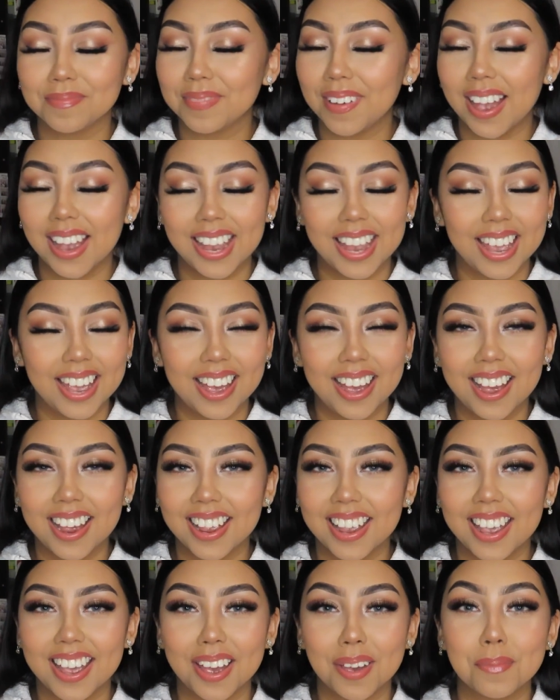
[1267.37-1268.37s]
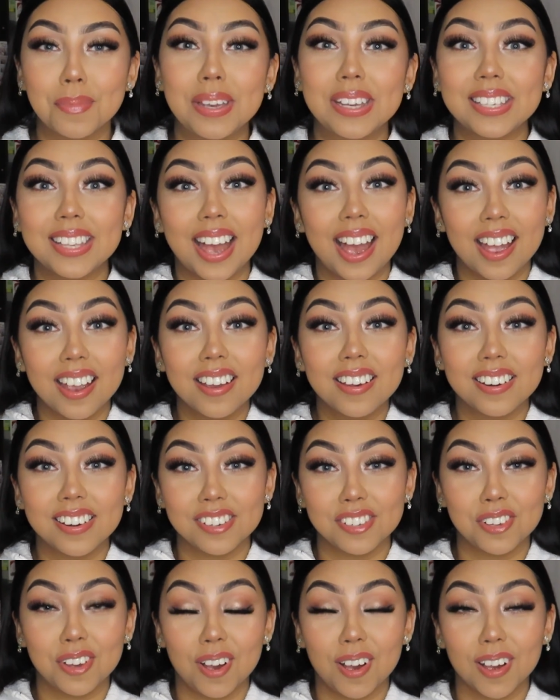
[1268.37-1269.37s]
I can't, because I
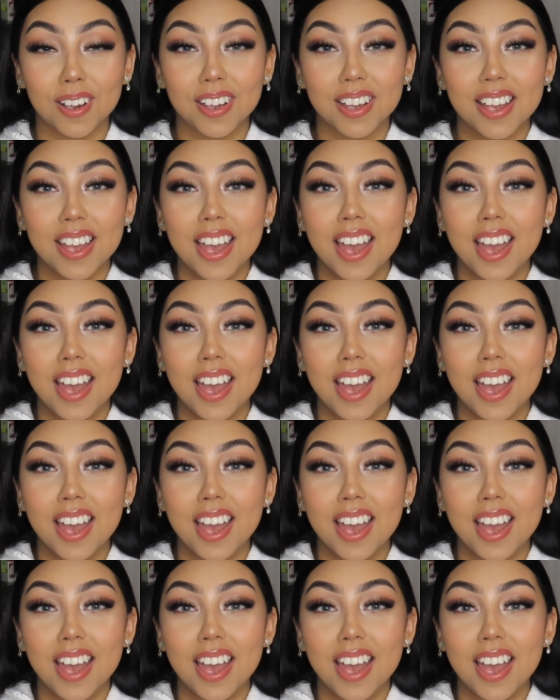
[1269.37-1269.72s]
couldn't talk.